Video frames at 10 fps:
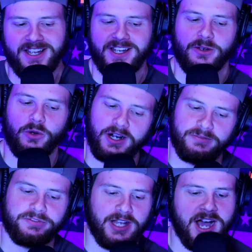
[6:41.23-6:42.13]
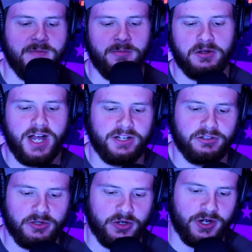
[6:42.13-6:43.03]
Well, Dom, I'm glad you're
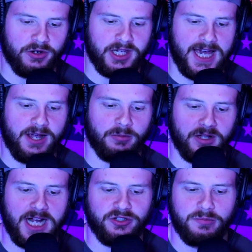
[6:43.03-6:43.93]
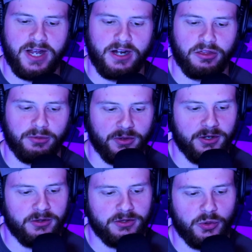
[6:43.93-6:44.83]
doing okay. I'm glad you made it
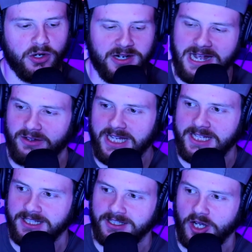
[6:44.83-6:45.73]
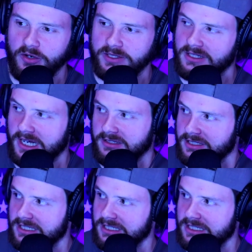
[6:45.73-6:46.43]
through. You are now a COVID-19